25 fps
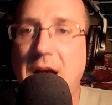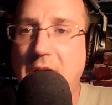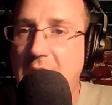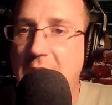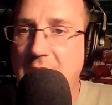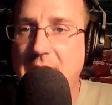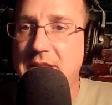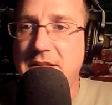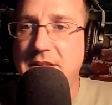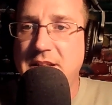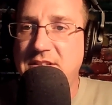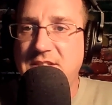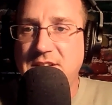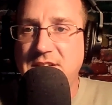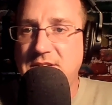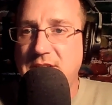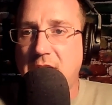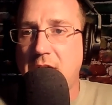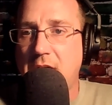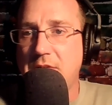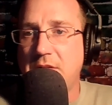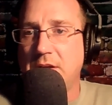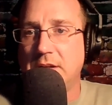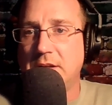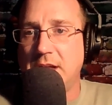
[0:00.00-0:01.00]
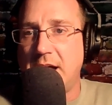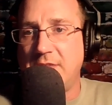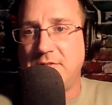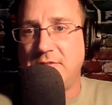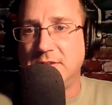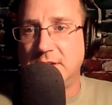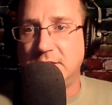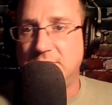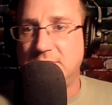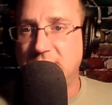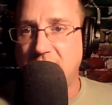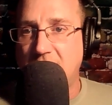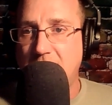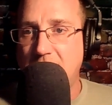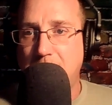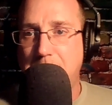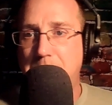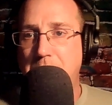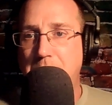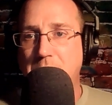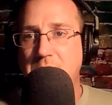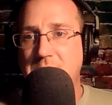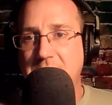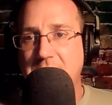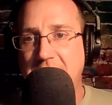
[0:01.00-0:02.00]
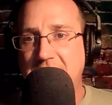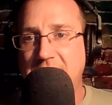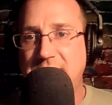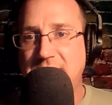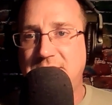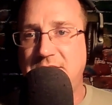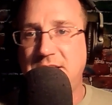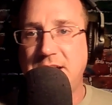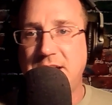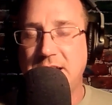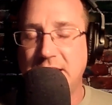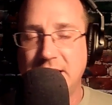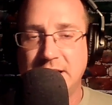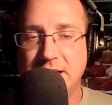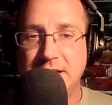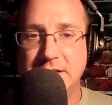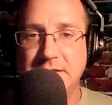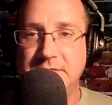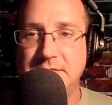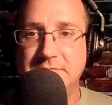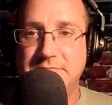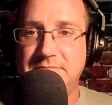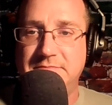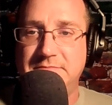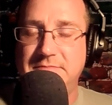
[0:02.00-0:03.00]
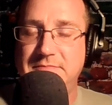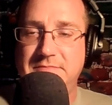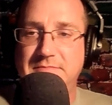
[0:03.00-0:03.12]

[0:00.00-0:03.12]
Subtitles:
this is on the level of like Bernaysian